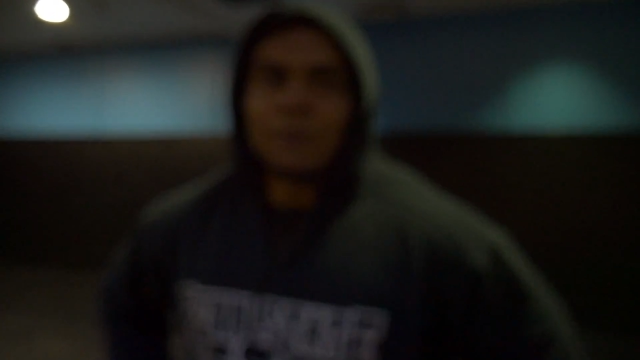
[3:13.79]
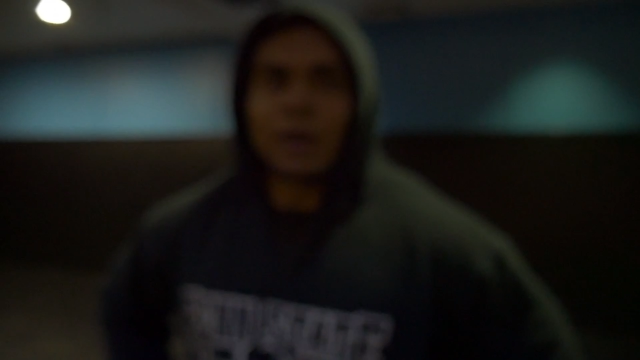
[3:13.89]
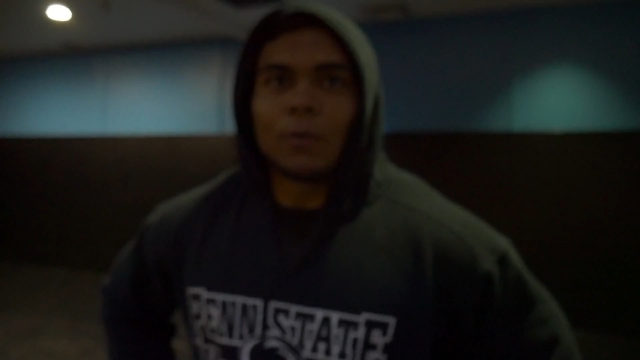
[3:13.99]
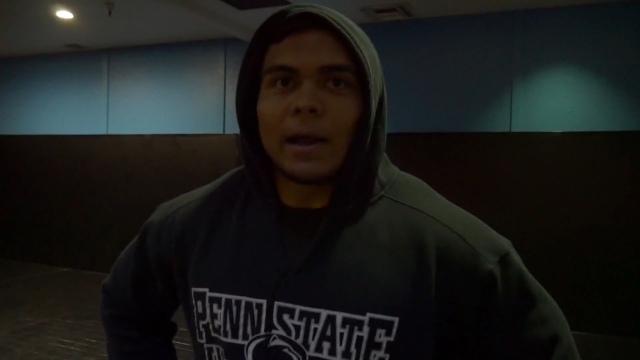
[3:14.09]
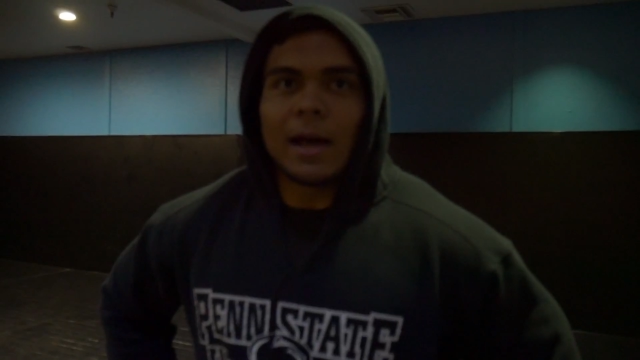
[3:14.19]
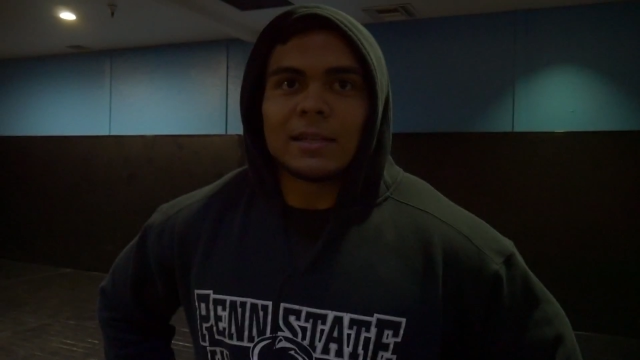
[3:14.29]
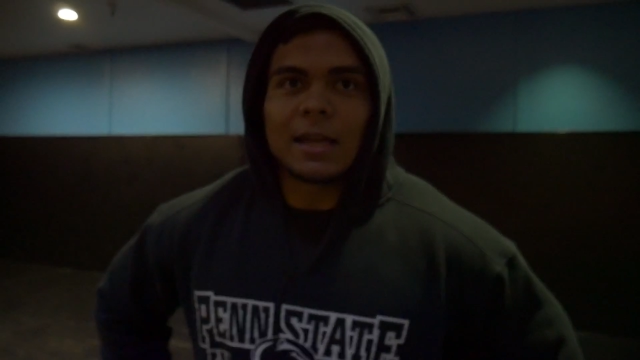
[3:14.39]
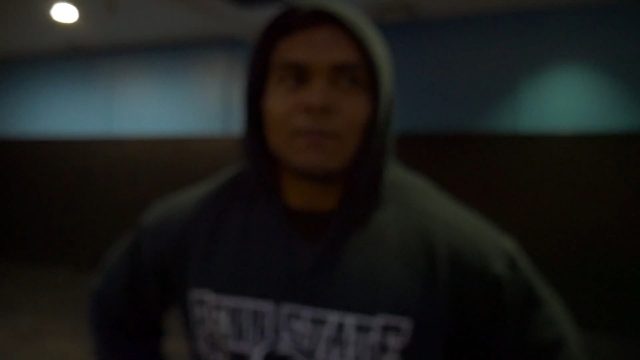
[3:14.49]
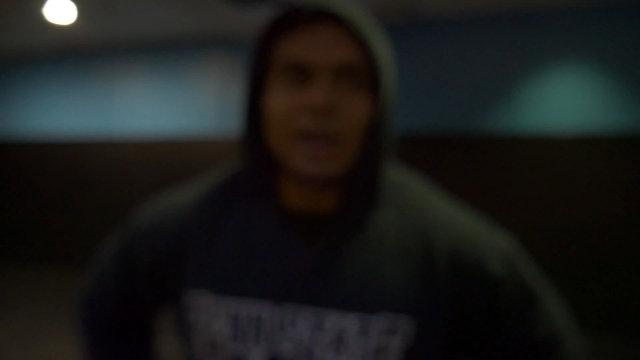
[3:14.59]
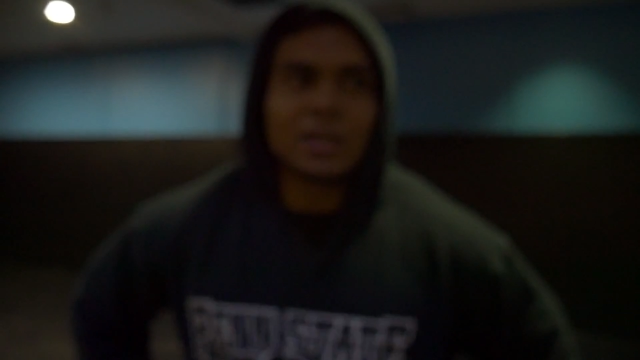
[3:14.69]
Figure, why not
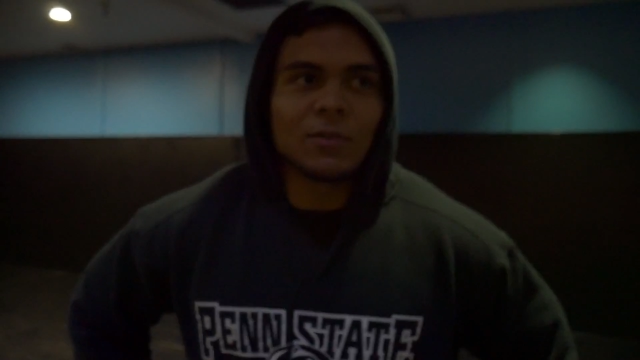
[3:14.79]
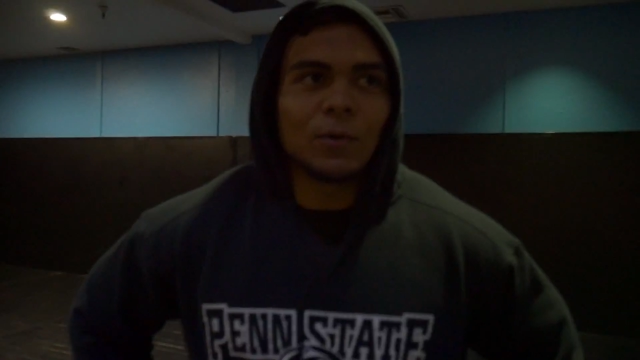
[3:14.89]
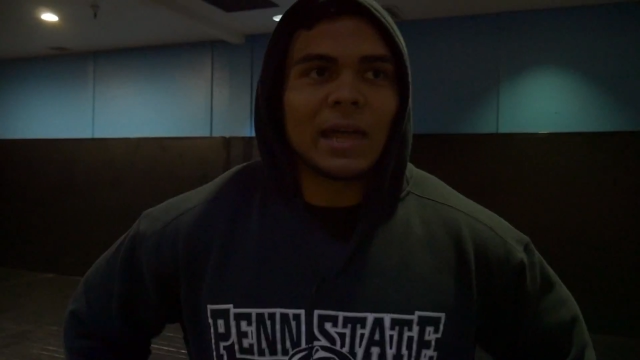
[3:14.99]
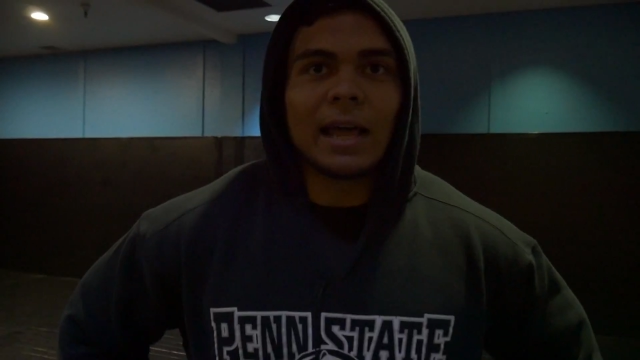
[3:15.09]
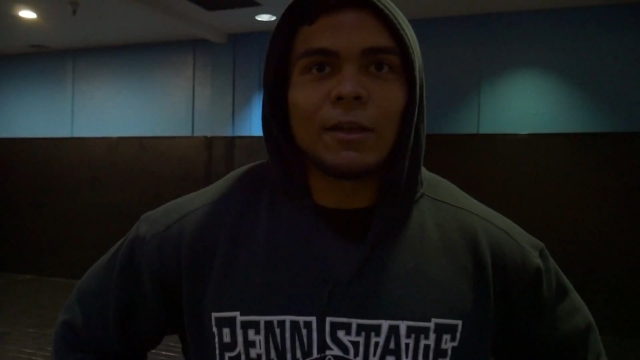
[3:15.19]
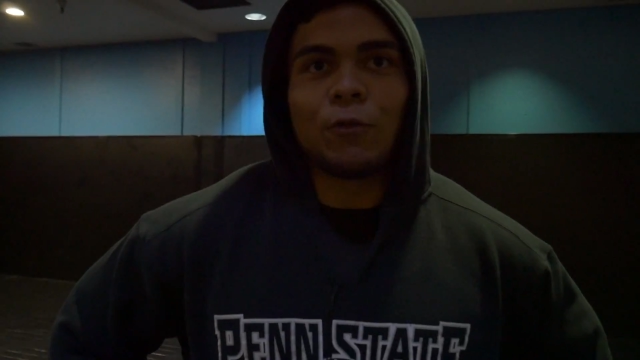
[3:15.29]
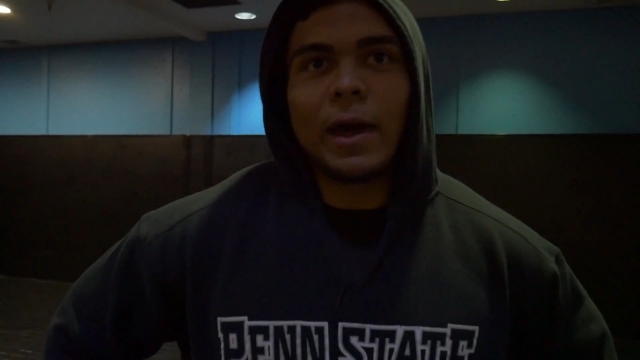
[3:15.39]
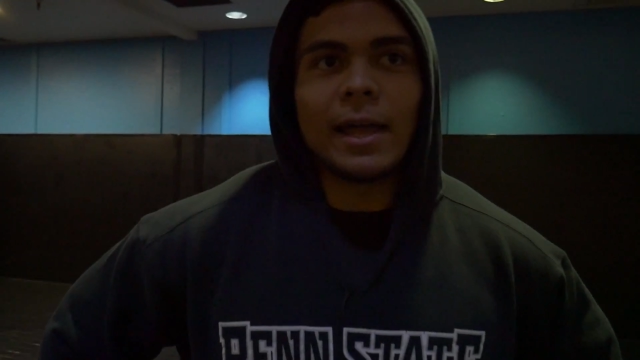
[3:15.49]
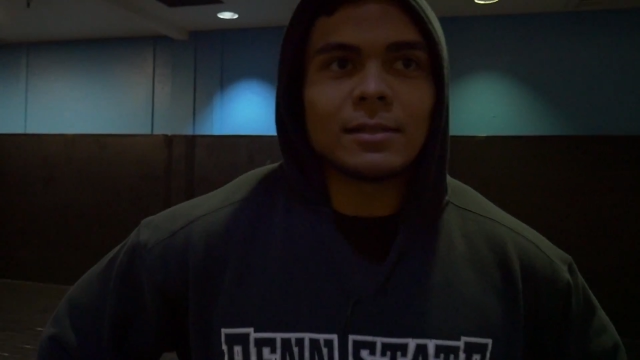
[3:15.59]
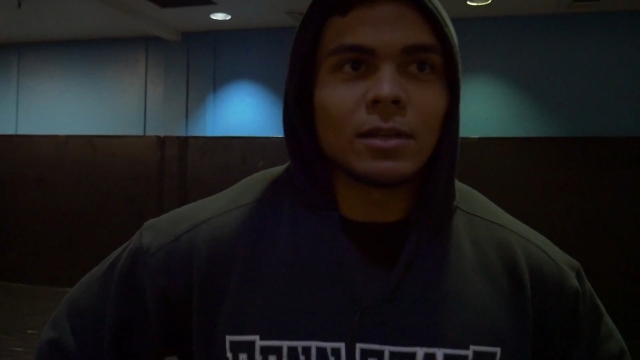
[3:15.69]
take advantage of it? We can't lift
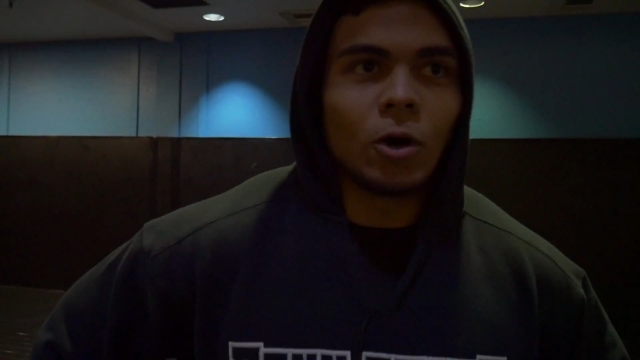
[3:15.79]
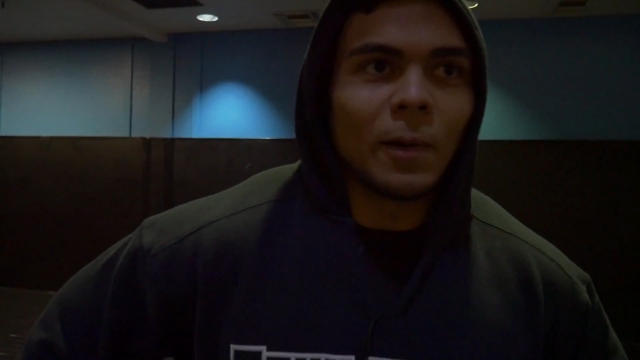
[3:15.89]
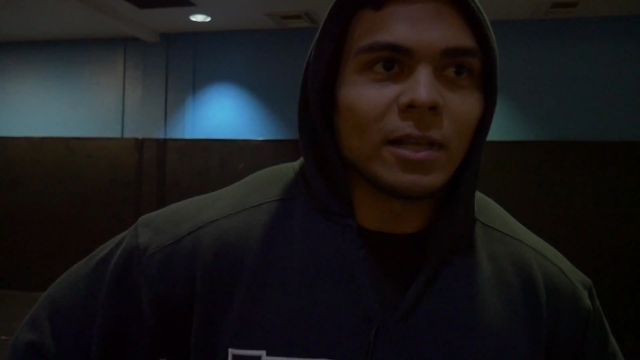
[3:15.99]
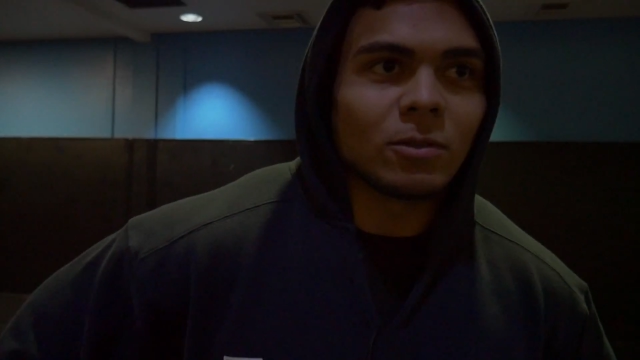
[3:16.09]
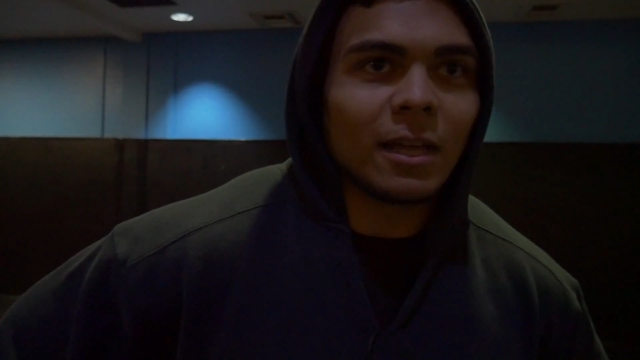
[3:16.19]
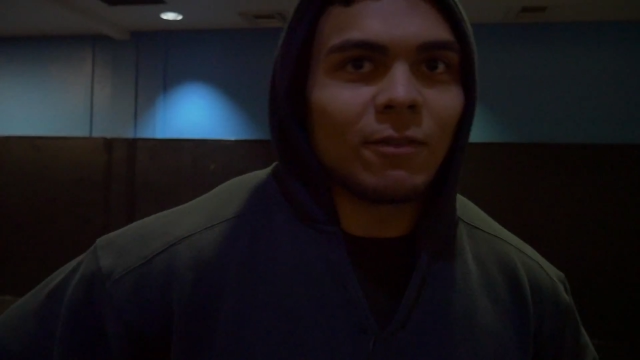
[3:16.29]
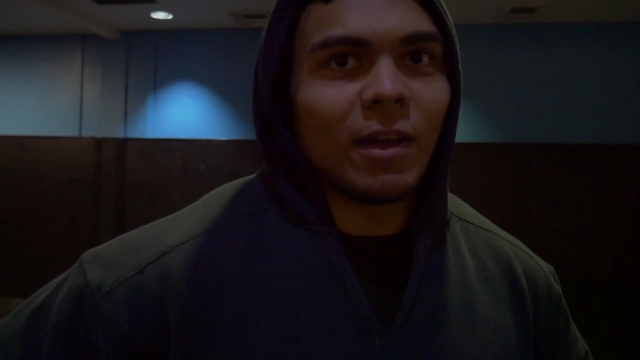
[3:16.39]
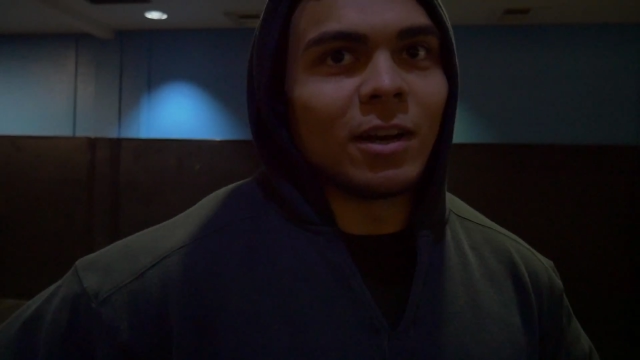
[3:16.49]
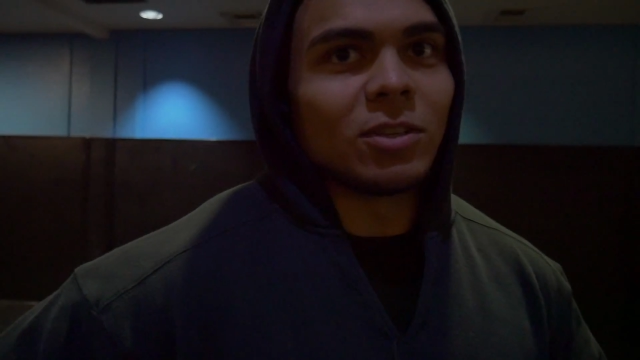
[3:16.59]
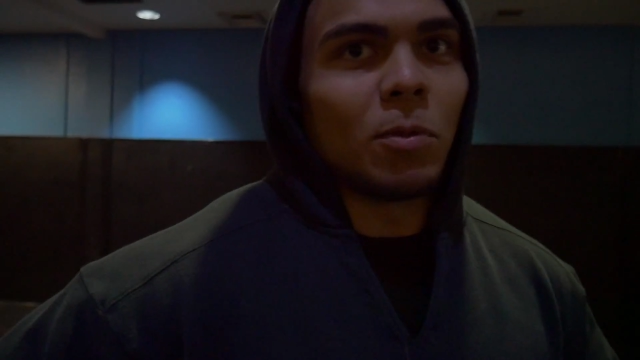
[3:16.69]
weights, so might as well take
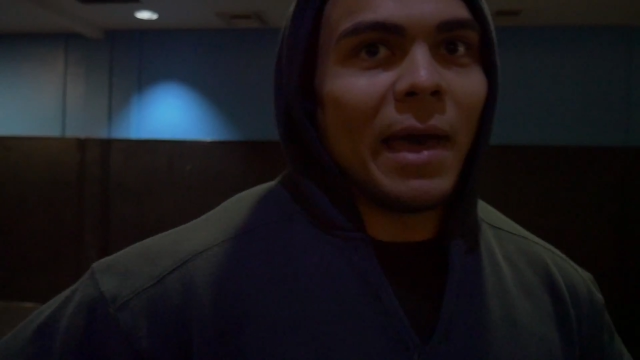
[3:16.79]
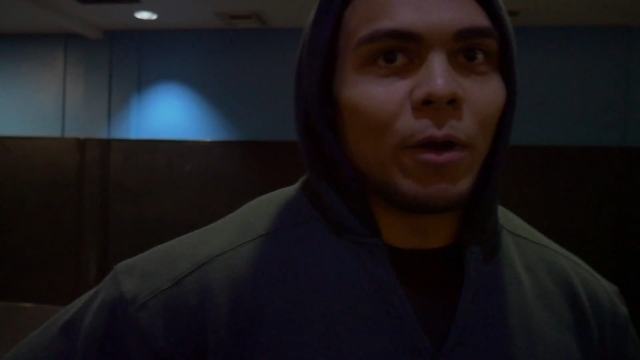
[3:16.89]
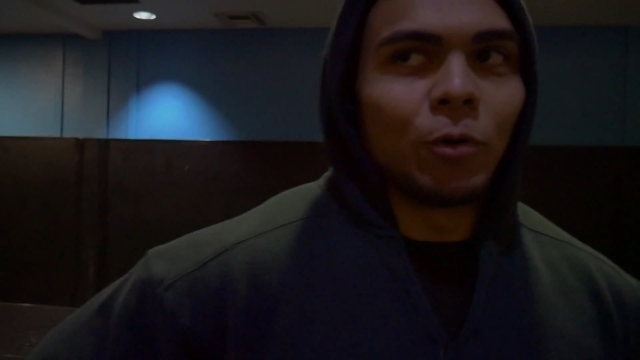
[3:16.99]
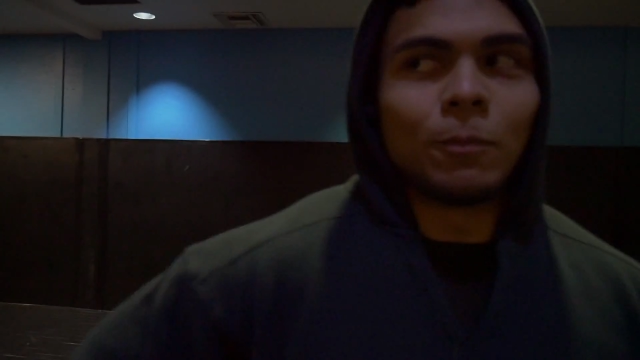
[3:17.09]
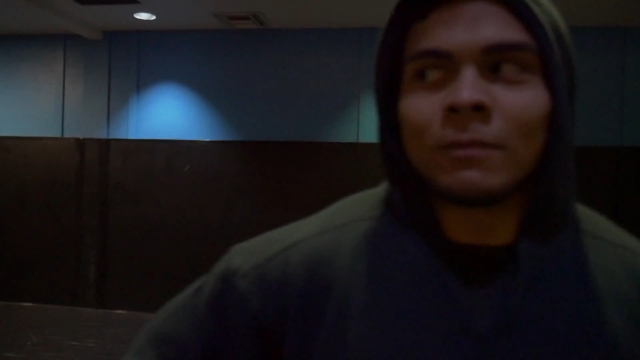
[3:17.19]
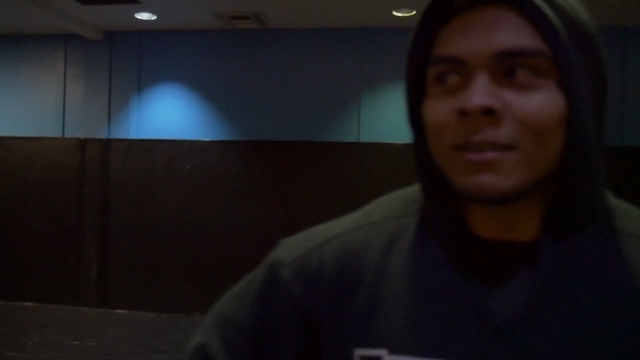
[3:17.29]
advantage of the mat room.